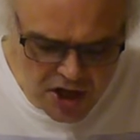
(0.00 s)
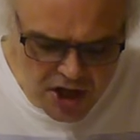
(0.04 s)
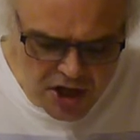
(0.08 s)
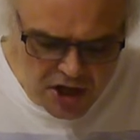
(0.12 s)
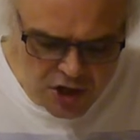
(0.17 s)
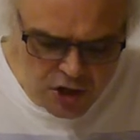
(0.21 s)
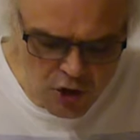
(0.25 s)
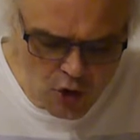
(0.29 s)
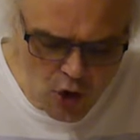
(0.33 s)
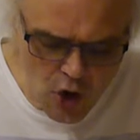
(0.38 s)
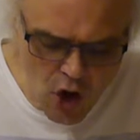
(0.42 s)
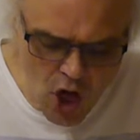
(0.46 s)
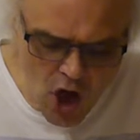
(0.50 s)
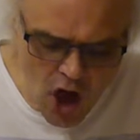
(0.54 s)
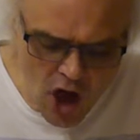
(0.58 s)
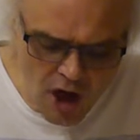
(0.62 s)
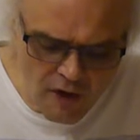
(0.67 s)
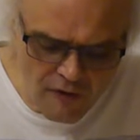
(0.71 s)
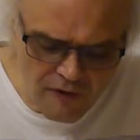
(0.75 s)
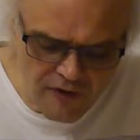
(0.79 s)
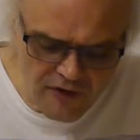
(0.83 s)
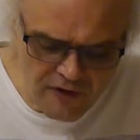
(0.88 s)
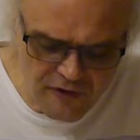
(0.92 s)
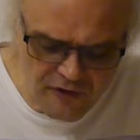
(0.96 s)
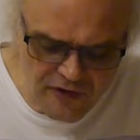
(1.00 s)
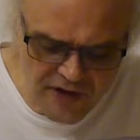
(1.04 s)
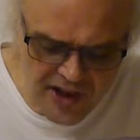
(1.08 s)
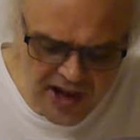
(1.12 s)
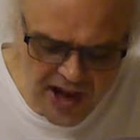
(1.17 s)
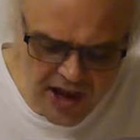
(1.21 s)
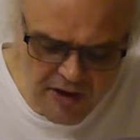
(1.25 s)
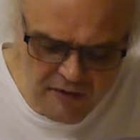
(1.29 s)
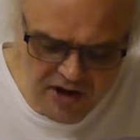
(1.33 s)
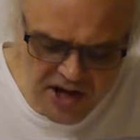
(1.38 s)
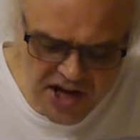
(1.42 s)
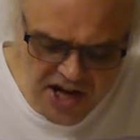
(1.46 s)
Your love I feel
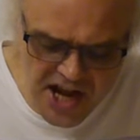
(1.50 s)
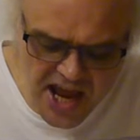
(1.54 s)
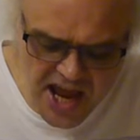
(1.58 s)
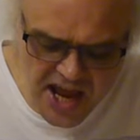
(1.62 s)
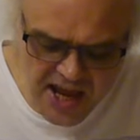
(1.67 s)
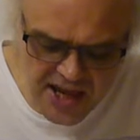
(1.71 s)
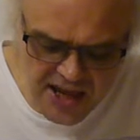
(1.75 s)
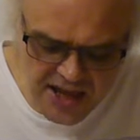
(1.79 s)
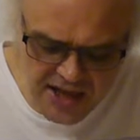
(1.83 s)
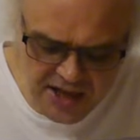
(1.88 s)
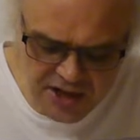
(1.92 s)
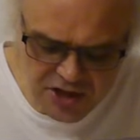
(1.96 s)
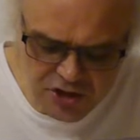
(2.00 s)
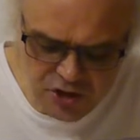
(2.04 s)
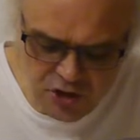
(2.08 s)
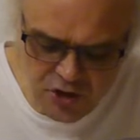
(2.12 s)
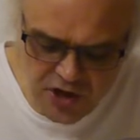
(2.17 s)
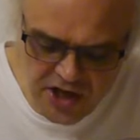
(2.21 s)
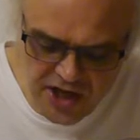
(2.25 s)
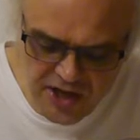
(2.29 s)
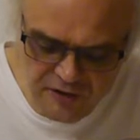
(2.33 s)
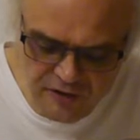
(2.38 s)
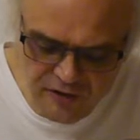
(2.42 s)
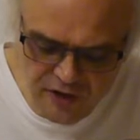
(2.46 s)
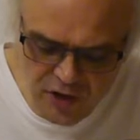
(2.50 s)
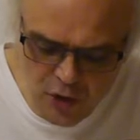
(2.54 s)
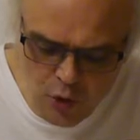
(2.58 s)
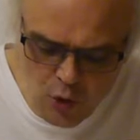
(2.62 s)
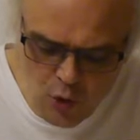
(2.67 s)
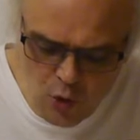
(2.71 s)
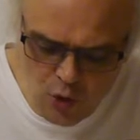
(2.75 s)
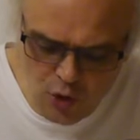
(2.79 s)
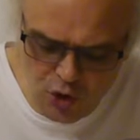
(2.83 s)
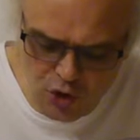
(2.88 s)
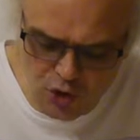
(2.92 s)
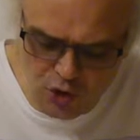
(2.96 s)
every day, to leave
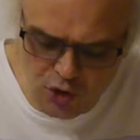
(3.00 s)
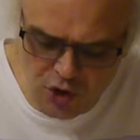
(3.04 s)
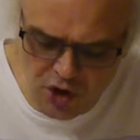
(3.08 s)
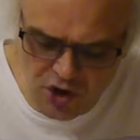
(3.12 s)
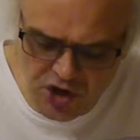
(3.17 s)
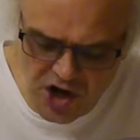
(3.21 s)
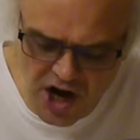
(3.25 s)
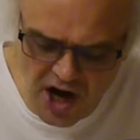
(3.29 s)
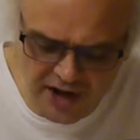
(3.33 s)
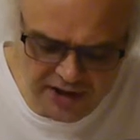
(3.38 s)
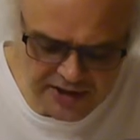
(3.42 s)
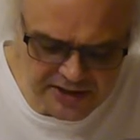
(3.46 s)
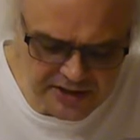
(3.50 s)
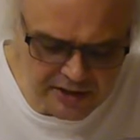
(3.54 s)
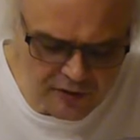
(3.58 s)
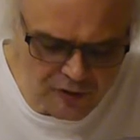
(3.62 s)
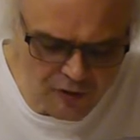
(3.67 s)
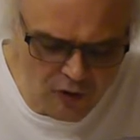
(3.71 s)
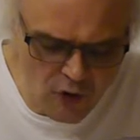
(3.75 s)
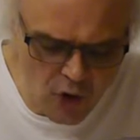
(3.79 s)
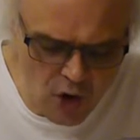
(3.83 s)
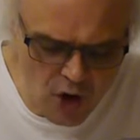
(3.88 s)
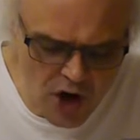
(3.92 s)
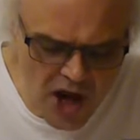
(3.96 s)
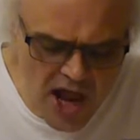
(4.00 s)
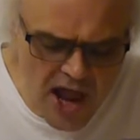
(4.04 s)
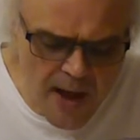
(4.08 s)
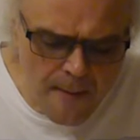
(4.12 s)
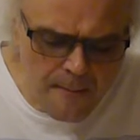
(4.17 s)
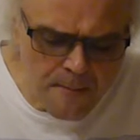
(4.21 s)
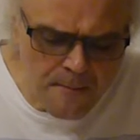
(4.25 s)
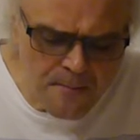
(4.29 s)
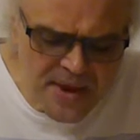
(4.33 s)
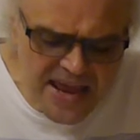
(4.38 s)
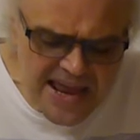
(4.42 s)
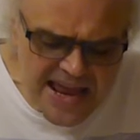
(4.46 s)
you do not ask for.
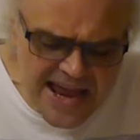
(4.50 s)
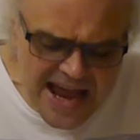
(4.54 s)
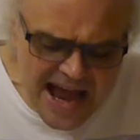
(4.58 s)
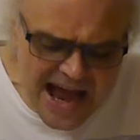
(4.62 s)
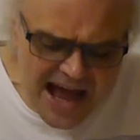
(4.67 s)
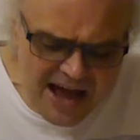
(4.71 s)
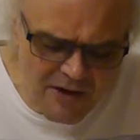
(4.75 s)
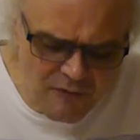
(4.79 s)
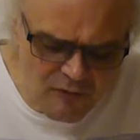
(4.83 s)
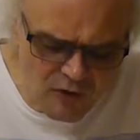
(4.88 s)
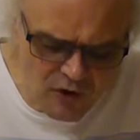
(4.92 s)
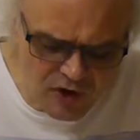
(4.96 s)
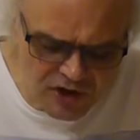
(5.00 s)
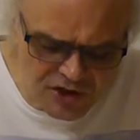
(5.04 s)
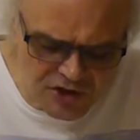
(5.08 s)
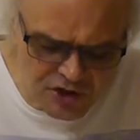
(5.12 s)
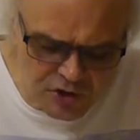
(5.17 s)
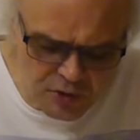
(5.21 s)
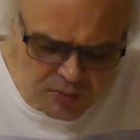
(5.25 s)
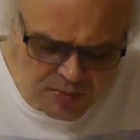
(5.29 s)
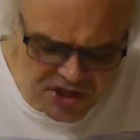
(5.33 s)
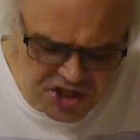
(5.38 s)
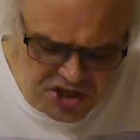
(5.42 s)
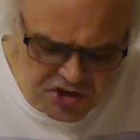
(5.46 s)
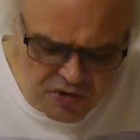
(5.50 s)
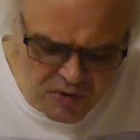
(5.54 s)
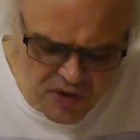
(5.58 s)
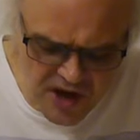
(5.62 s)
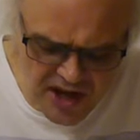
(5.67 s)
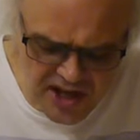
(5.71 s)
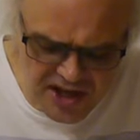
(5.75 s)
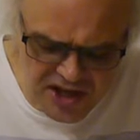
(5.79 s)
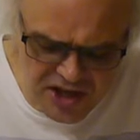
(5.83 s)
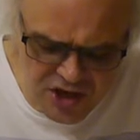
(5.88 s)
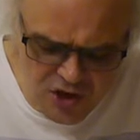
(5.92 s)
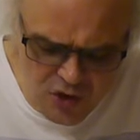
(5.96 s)
Me I want to
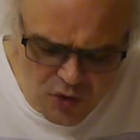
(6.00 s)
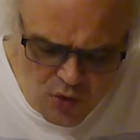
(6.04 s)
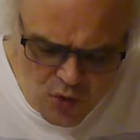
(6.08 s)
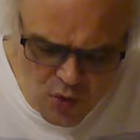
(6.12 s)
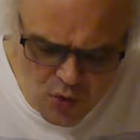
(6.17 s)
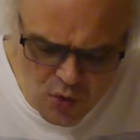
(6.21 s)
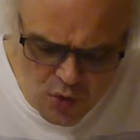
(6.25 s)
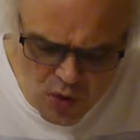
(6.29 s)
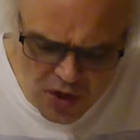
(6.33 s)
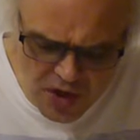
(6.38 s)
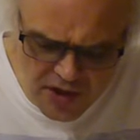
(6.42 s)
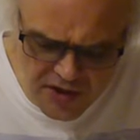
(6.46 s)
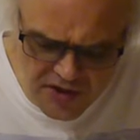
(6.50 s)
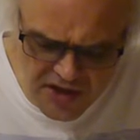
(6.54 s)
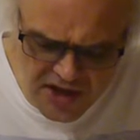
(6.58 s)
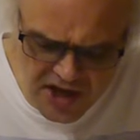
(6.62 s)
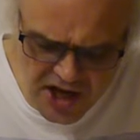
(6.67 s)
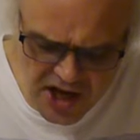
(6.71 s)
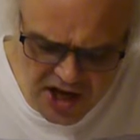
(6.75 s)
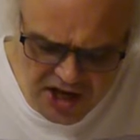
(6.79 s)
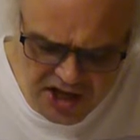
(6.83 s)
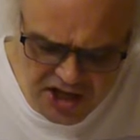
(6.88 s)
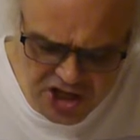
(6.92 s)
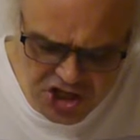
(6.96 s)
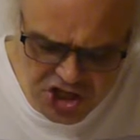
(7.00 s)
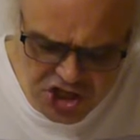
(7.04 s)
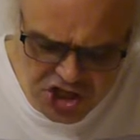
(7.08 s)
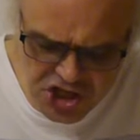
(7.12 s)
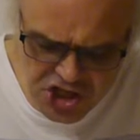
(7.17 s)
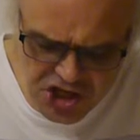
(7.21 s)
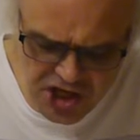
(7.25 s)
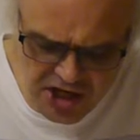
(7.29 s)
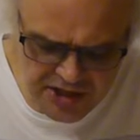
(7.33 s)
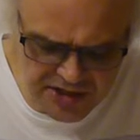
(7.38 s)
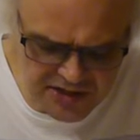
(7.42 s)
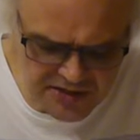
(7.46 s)
betray you, the idea
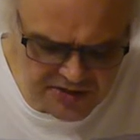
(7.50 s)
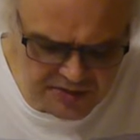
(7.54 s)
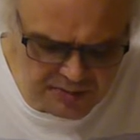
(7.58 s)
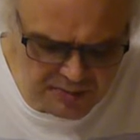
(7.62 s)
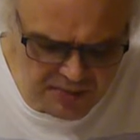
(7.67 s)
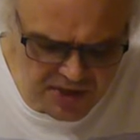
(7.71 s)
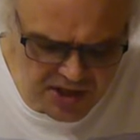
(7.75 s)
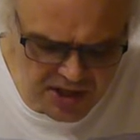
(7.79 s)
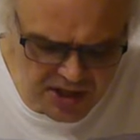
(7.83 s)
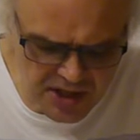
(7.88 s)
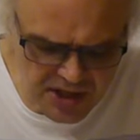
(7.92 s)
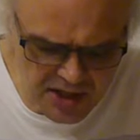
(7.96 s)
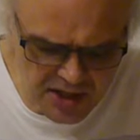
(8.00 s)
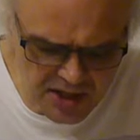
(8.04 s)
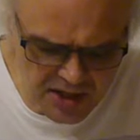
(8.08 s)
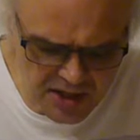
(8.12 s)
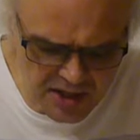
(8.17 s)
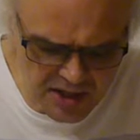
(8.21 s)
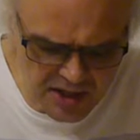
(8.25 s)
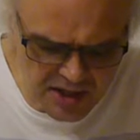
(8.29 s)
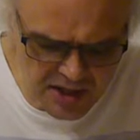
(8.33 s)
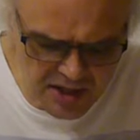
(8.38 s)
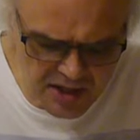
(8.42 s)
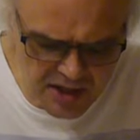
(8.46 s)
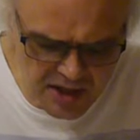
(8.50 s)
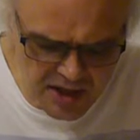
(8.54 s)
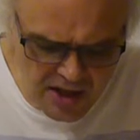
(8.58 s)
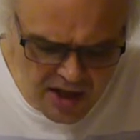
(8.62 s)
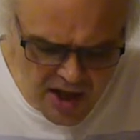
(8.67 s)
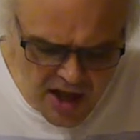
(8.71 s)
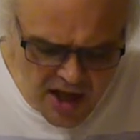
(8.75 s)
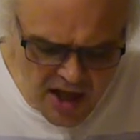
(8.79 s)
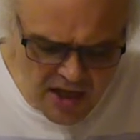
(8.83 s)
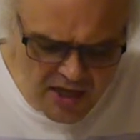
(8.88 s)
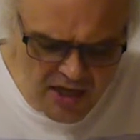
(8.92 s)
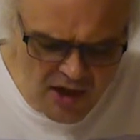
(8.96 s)
shatters me.
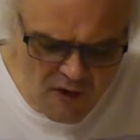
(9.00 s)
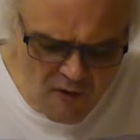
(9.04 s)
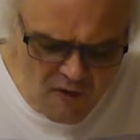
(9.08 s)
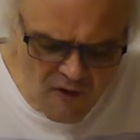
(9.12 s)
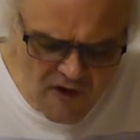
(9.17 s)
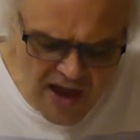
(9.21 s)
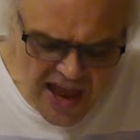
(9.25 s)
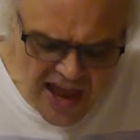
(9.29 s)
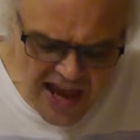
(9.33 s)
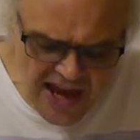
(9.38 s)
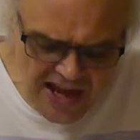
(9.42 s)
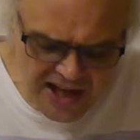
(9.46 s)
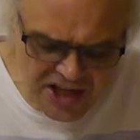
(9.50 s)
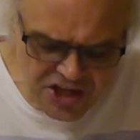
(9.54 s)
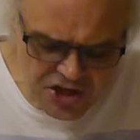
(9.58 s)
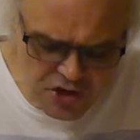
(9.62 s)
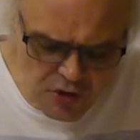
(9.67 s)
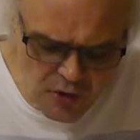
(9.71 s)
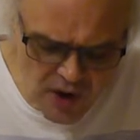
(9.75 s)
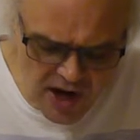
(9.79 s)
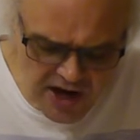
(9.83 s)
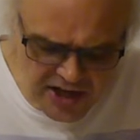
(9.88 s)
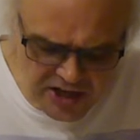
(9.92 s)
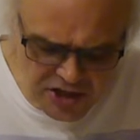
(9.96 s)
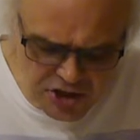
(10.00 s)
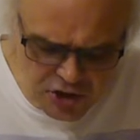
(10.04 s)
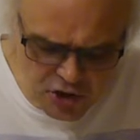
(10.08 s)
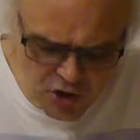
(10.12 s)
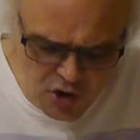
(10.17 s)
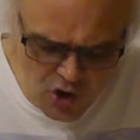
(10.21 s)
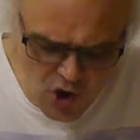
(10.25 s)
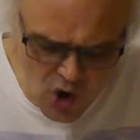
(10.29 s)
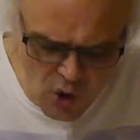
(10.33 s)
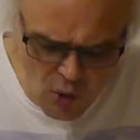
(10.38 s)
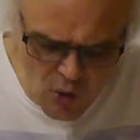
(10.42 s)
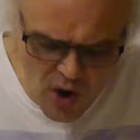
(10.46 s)
The way I try to
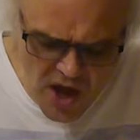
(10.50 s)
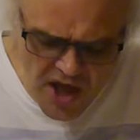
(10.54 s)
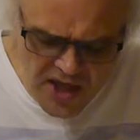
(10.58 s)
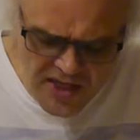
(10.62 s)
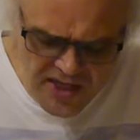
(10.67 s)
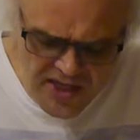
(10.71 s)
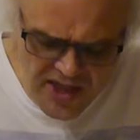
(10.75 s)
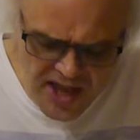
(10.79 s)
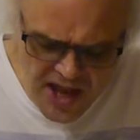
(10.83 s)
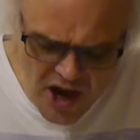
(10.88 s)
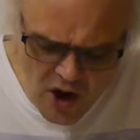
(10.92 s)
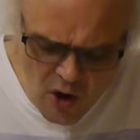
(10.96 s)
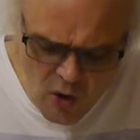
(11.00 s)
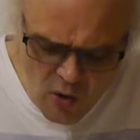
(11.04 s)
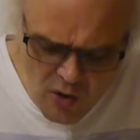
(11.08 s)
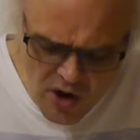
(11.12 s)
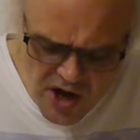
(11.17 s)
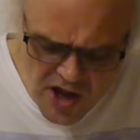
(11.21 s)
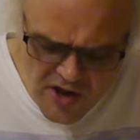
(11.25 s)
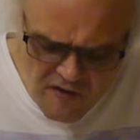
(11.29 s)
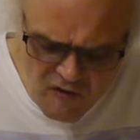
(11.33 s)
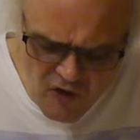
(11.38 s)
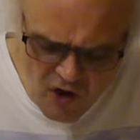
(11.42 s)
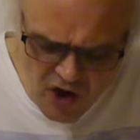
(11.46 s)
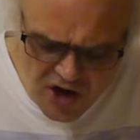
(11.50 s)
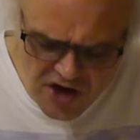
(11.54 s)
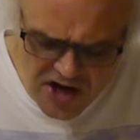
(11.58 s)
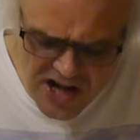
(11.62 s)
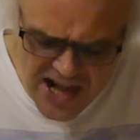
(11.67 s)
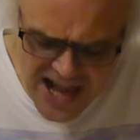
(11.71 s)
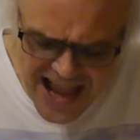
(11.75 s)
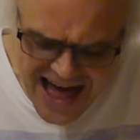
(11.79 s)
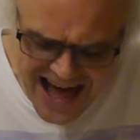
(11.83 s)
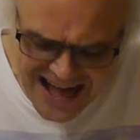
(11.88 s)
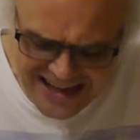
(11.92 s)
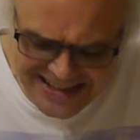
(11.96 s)
go, the only one
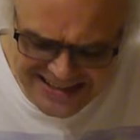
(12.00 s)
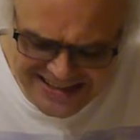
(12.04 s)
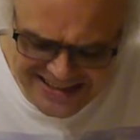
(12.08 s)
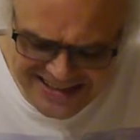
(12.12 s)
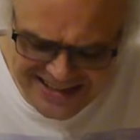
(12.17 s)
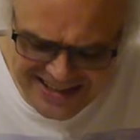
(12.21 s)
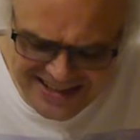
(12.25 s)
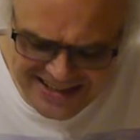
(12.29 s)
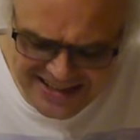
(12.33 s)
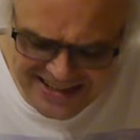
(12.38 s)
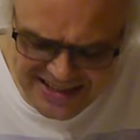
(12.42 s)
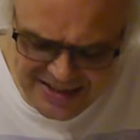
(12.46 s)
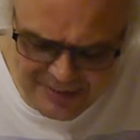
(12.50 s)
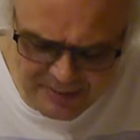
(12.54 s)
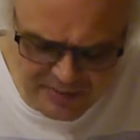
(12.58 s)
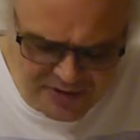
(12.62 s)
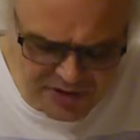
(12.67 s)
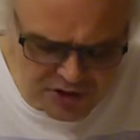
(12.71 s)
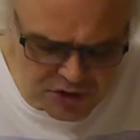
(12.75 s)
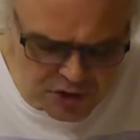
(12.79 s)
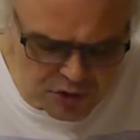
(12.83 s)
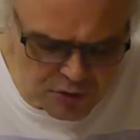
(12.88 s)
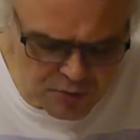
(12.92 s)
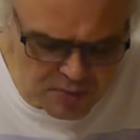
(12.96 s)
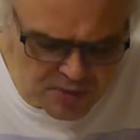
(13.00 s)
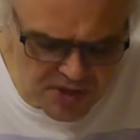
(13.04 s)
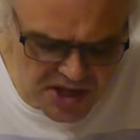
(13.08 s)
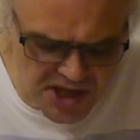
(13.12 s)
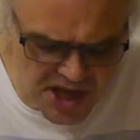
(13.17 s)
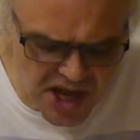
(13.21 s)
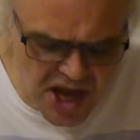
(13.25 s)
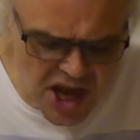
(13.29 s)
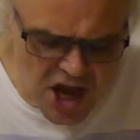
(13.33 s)
last he seems to me.